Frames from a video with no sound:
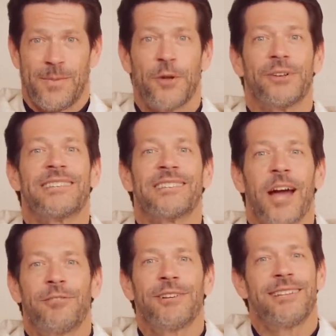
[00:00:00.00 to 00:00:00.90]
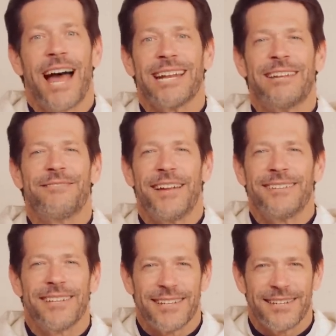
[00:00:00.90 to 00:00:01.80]
They're discovered, not
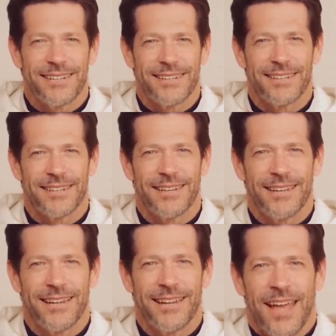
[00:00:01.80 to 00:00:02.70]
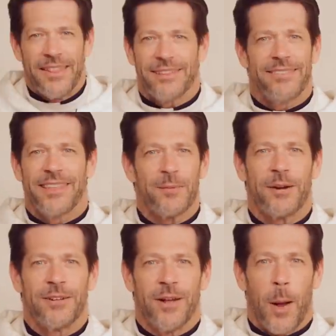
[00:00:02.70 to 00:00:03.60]
invented. And that's the thing
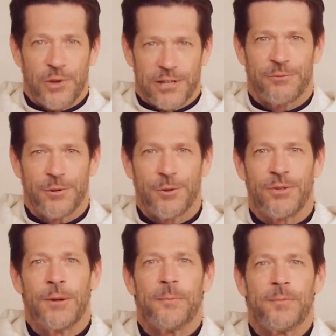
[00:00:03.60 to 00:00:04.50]
about objective truth.